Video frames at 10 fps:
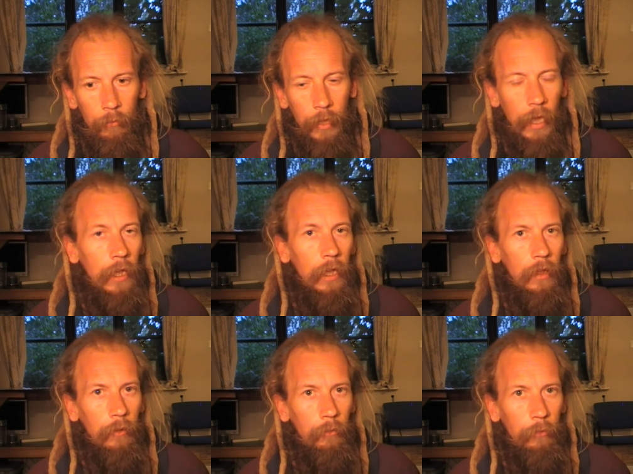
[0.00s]

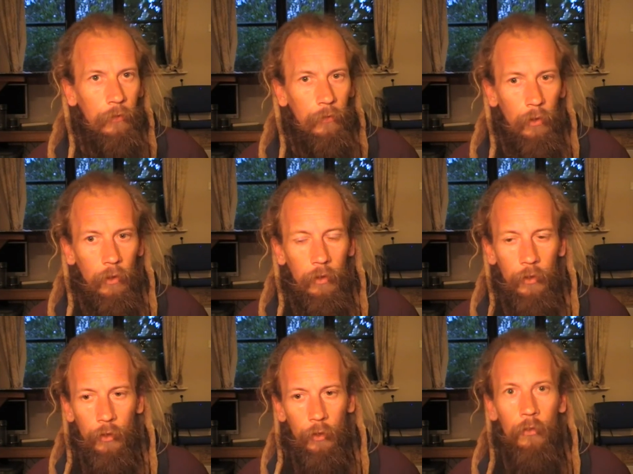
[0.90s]
beginning before,
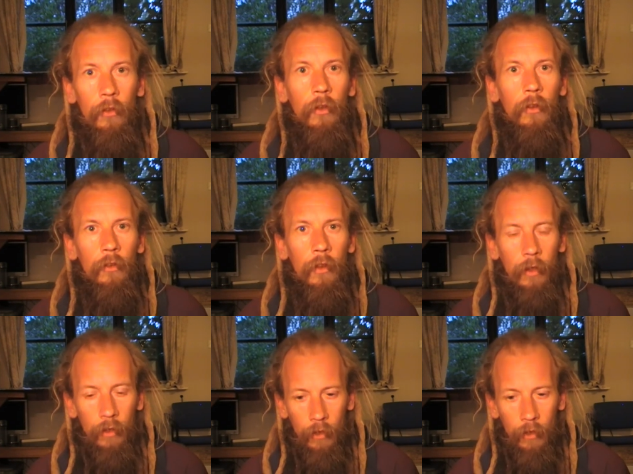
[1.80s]
you know, as soon as the